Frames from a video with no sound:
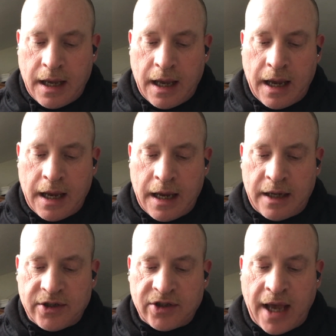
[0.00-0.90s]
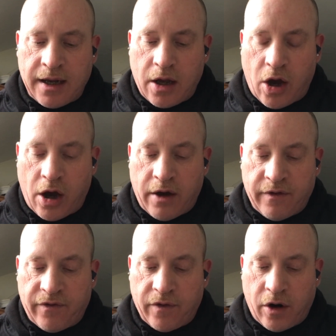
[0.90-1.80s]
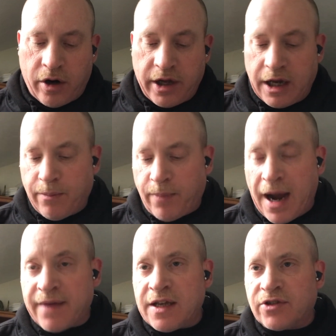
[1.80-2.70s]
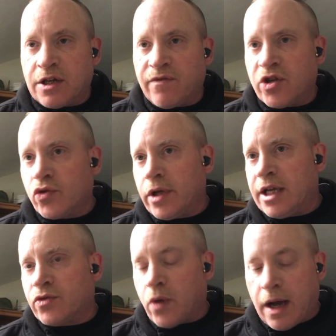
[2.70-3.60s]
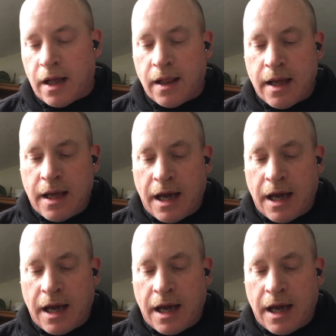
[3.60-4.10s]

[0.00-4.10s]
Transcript: a set of, or you can buy these individually as well,